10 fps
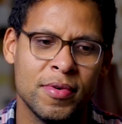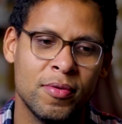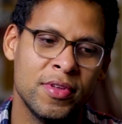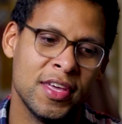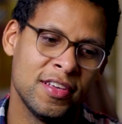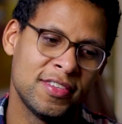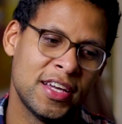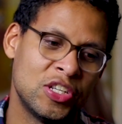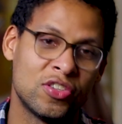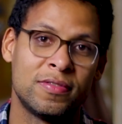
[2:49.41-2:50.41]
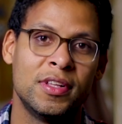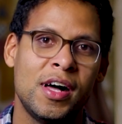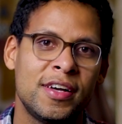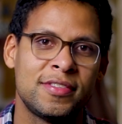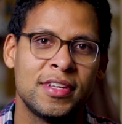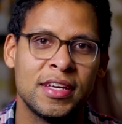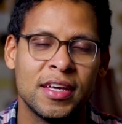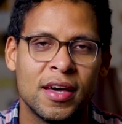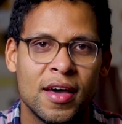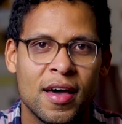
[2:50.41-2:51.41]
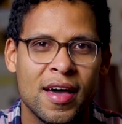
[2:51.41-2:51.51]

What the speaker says: But when they say just velocity,